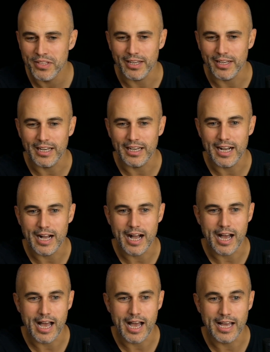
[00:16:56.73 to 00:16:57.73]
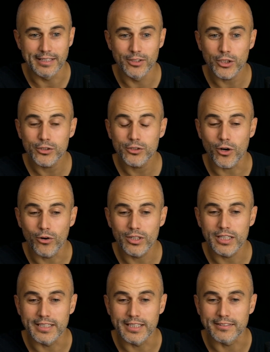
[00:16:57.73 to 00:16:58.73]
And not
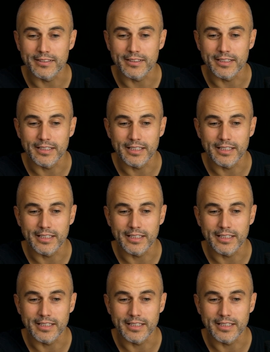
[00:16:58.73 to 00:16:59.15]
only that,